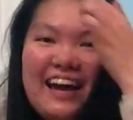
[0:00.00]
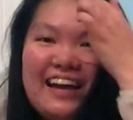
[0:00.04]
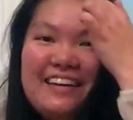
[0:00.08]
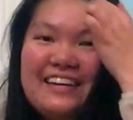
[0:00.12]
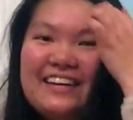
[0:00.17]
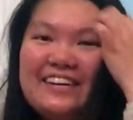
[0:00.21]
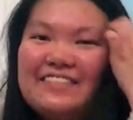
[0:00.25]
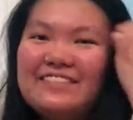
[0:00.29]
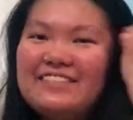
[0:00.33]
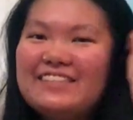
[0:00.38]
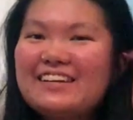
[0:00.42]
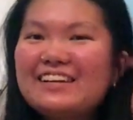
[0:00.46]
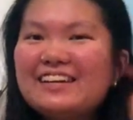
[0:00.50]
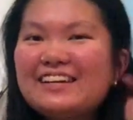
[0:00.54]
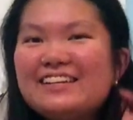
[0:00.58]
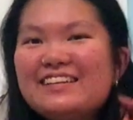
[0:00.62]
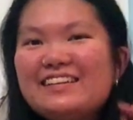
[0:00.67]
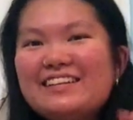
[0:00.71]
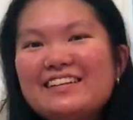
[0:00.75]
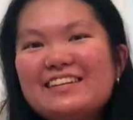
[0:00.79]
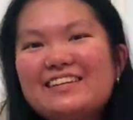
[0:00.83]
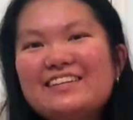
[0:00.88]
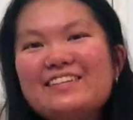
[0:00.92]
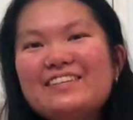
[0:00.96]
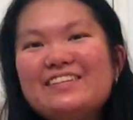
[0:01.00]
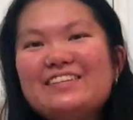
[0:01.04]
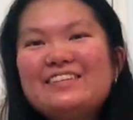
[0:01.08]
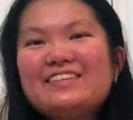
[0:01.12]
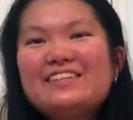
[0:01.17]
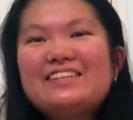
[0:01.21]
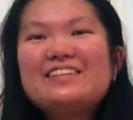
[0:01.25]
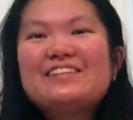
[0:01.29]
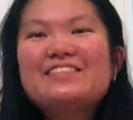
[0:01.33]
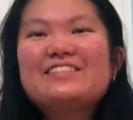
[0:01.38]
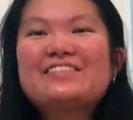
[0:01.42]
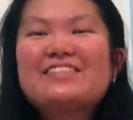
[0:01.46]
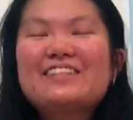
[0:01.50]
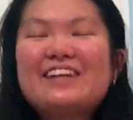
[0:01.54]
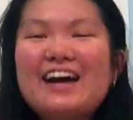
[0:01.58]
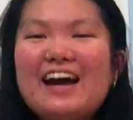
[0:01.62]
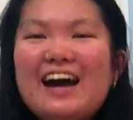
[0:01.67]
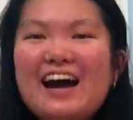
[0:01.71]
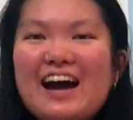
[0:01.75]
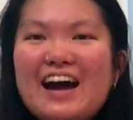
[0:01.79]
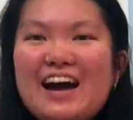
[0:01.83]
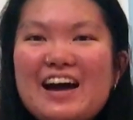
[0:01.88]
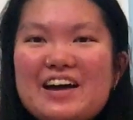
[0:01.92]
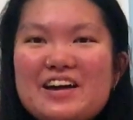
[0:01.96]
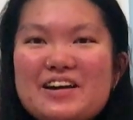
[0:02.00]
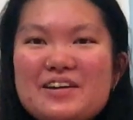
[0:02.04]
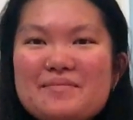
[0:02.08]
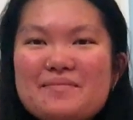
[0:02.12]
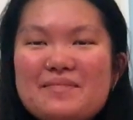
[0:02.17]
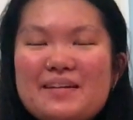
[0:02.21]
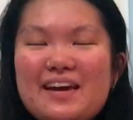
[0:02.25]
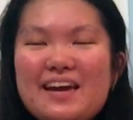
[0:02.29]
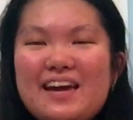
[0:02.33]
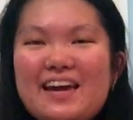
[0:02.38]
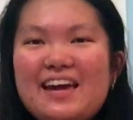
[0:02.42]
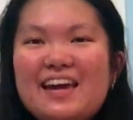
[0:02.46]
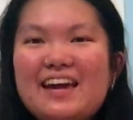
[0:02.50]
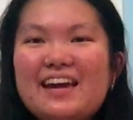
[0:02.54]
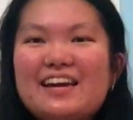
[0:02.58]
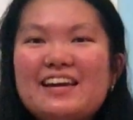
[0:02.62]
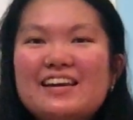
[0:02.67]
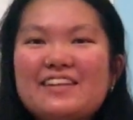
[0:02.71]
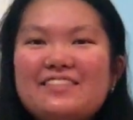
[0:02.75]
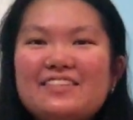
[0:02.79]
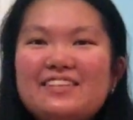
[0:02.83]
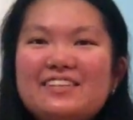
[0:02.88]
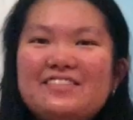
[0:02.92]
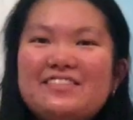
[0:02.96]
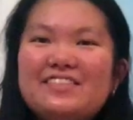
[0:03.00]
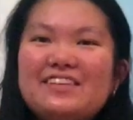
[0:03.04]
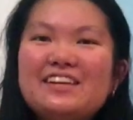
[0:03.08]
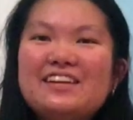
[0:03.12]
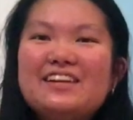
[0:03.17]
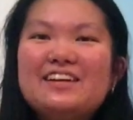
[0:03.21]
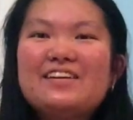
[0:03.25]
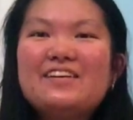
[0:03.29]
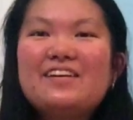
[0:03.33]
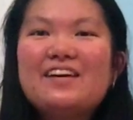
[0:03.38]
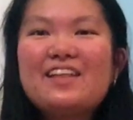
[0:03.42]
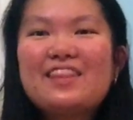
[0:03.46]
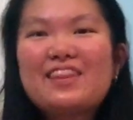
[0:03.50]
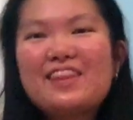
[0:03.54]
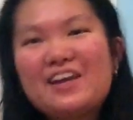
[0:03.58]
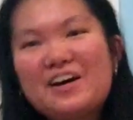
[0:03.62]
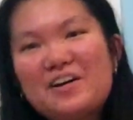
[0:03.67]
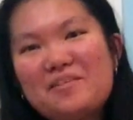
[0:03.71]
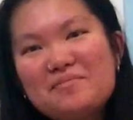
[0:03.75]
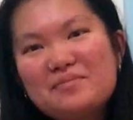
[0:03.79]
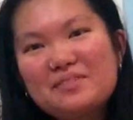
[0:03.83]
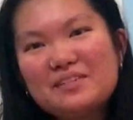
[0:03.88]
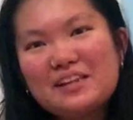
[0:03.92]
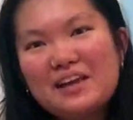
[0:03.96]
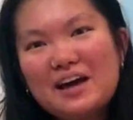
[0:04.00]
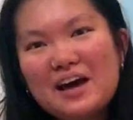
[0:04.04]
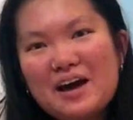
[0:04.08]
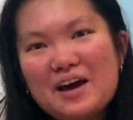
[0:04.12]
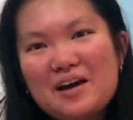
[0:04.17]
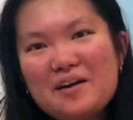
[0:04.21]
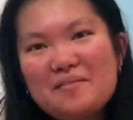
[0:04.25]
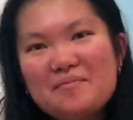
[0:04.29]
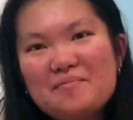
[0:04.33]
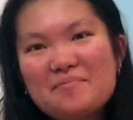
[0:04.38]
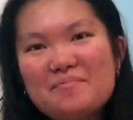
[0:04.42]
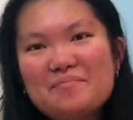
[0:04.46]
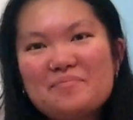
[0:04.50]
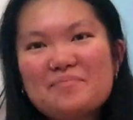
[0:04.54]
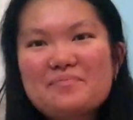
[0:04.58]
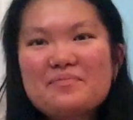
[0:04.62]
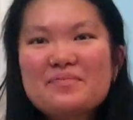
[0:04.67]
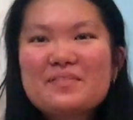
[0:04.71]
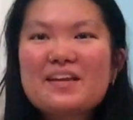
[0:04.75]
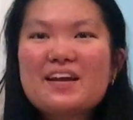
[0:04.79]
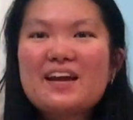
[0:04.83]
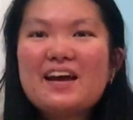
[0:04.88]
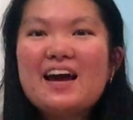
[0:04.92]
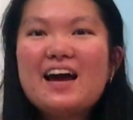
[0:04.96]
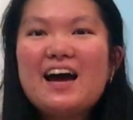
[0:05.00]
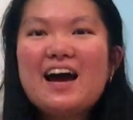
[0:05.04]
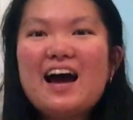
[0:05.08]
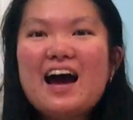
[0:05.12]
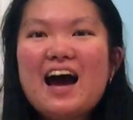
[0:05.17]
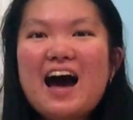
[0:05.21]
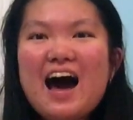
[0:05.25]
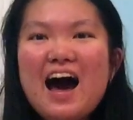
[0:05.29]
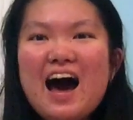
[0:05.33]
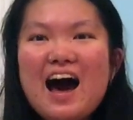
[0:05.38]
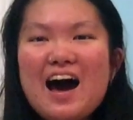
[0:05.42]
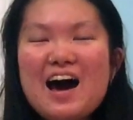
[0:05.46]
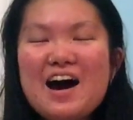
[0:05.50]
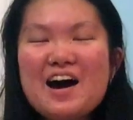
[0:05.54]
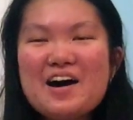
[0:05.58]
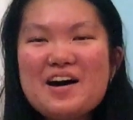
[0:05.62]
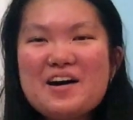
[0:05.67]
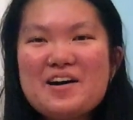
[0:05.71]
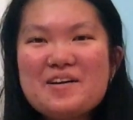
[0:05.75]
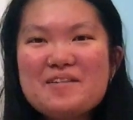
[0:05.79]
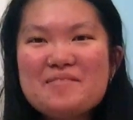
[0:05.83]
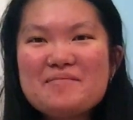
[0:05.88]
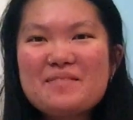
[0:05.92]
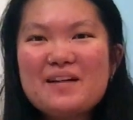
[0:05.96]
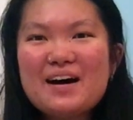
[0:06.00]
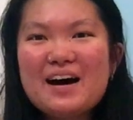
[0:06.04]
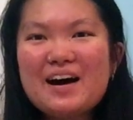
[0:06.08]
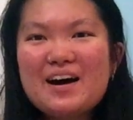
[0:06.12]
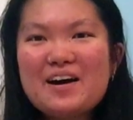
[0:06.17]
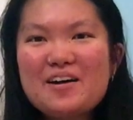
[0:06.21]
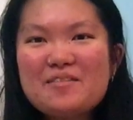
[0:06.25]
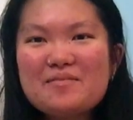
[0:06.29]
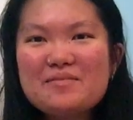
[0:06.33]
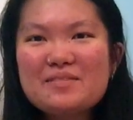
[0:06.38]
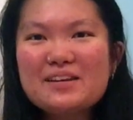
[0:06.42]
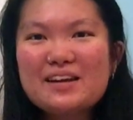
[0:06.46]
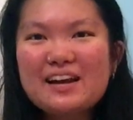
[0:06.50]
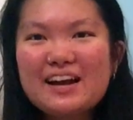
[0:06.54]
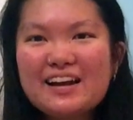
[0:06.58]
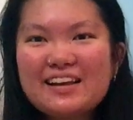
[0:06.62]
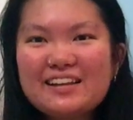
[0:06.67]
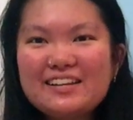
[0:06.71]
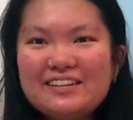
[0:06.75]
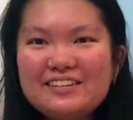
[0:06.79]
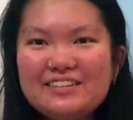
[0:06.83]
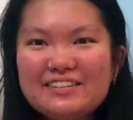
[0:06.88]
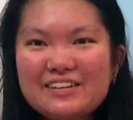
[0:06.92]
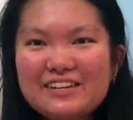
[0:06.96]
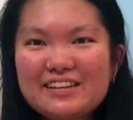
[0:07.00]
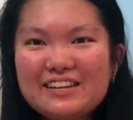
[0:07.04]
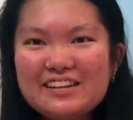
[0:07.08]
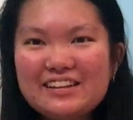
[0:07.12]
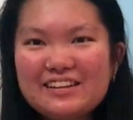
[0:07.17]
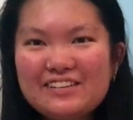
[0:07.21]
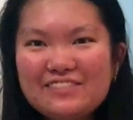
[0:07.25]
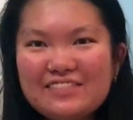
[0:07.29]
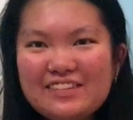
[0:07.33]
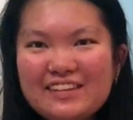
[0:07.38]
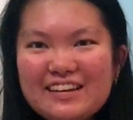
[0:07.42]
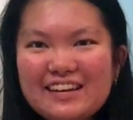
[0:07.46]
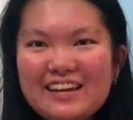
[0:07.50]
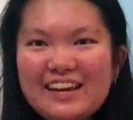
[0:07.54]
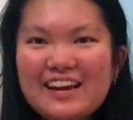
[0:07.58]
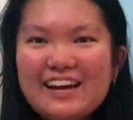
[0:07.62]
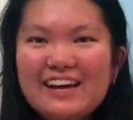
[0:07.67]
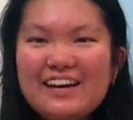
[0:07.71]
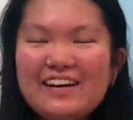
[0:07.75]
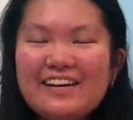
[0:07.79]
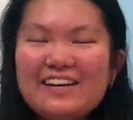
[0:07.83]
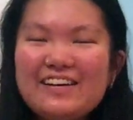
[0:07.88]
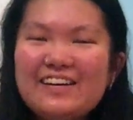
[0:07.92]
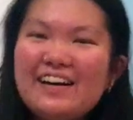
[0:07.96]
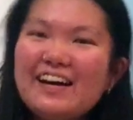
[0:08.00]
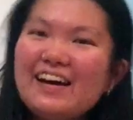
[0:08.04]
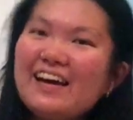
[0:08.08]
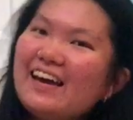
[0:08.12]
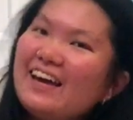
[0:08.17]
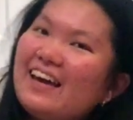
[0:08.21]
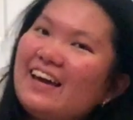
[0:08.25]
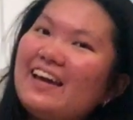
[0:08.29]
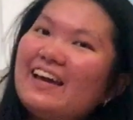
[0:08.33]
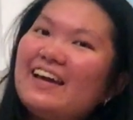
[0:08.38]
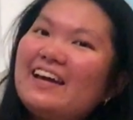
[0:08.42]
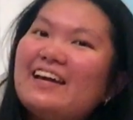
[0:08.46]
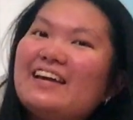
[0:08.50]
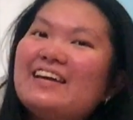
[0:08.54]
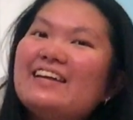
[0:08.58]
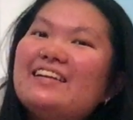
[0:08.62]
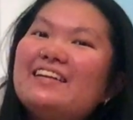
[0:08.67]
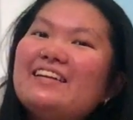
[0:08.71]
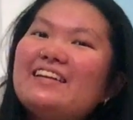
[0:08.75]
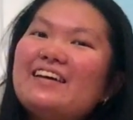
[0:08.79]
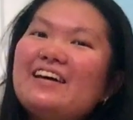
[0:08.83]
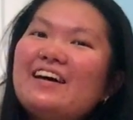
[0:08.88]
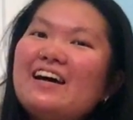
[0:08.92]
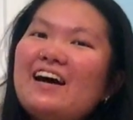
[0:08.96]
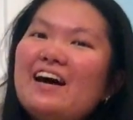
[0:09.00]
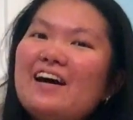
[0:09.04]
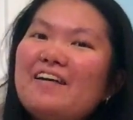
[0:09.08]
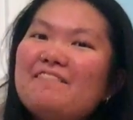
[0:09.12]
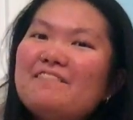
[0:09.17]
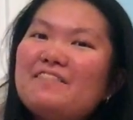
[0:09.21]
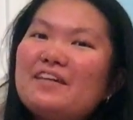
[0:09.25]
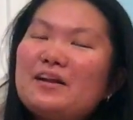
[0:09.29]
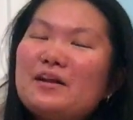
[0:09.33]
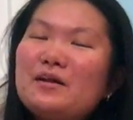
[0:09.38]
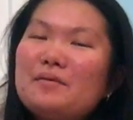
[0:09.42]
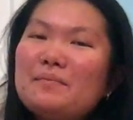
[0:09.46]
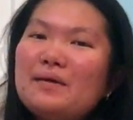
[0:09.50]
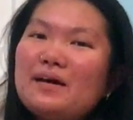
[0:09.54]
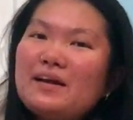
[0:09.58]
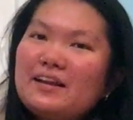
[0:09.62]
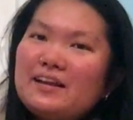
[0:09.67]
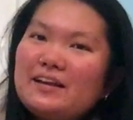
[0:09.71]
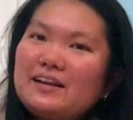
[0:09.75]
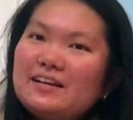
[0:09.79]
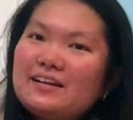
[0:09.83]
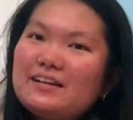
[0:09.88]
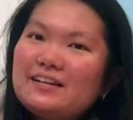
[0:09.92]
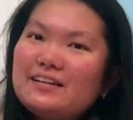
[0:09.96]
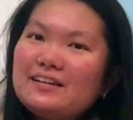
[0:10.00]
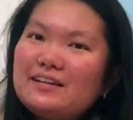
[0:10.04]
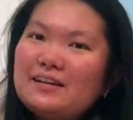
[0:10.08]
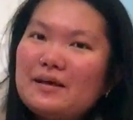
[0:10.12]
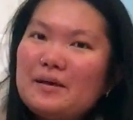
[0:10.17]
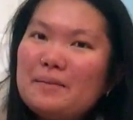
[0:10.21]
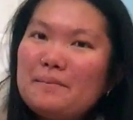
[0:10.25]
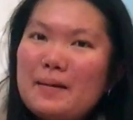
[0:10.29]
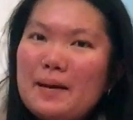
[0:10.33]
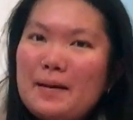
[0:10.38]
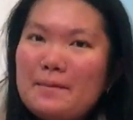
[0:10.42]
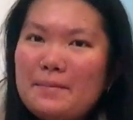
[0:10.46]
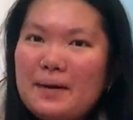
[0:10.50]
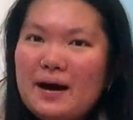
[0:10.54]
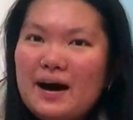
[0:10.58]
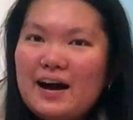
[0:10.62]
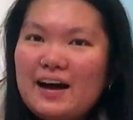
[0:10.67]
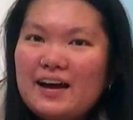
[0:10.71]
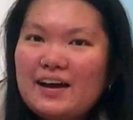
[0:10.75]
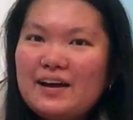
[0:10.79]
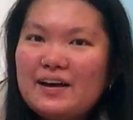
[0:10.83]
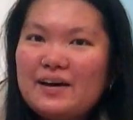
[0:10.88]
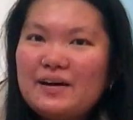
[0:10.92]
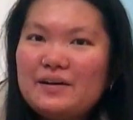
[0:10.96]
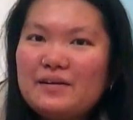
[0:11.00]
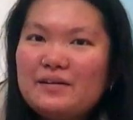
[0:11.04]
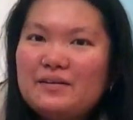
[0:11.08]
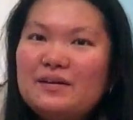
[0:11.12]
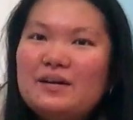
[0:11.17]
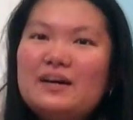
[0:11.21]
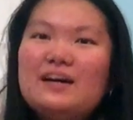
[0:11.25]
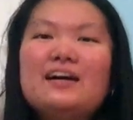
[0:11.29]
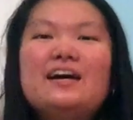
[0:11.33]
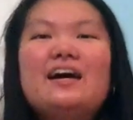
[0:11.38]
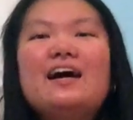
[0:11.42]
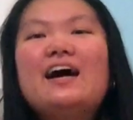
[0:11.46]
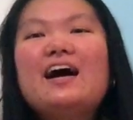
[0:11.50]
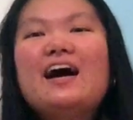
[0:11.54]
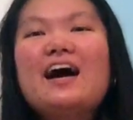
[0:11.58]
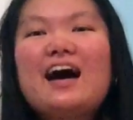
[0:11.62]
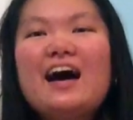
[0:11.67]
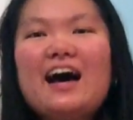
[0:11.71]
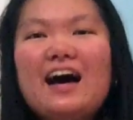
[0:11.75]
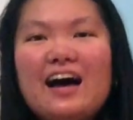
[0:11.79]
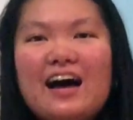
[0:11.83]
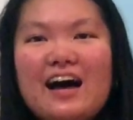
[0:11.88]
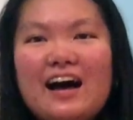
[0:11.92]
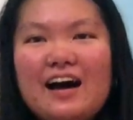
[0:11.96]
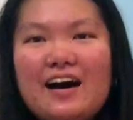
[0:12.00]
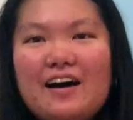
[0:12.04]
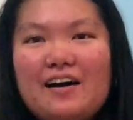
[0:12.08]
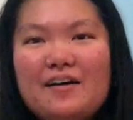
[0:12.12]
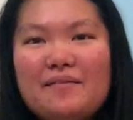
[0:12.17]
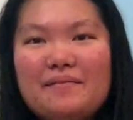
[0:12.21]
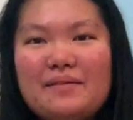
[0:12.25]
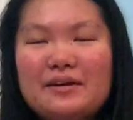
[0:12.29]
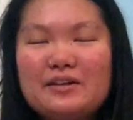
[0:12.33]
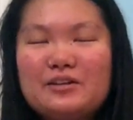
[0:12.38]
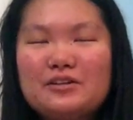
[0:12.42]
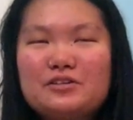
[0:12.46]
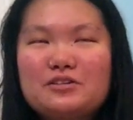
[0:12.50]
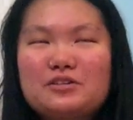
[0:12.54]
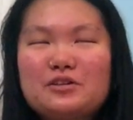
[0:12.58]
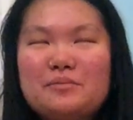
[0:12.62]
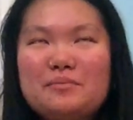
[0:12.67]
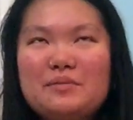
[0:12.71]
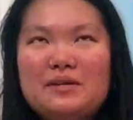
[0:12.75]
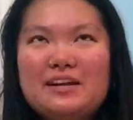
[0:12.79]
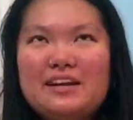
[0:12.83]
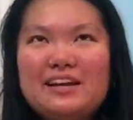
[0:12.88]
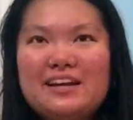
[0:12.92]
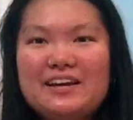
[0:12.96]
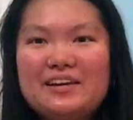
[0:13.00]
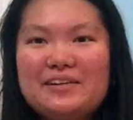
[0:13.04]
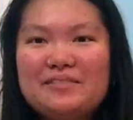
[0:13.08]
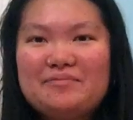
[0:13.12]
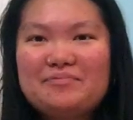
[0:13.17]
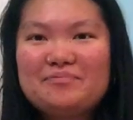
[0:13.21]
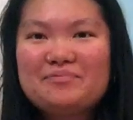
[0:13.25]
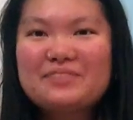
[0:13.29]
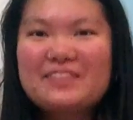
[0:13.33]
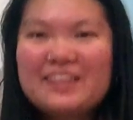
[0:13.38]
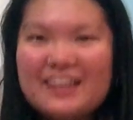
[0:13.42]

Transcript: Don't forget to subscribe and give this video a thumbs up. I hope you guys enjoyed this video and follow my links in my bio, my social media.